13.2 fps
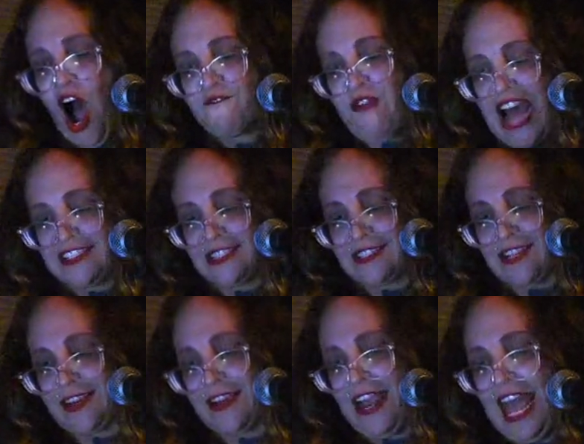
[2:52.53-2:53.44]

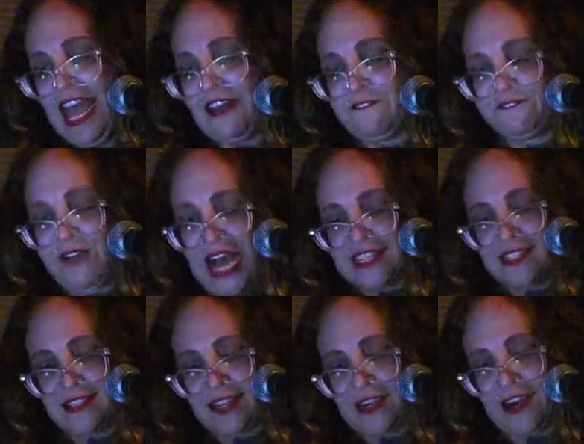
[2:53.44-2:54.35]
faster and
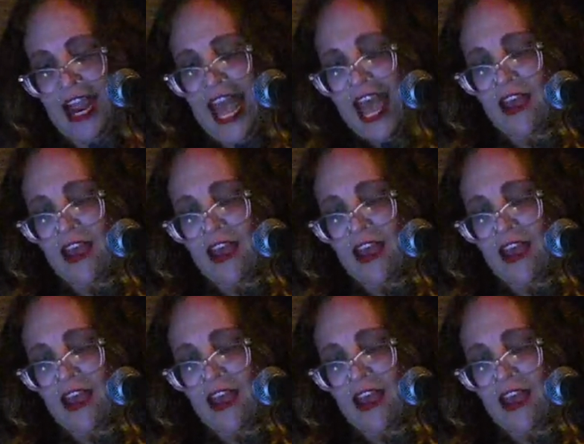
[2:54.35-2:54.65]
faster.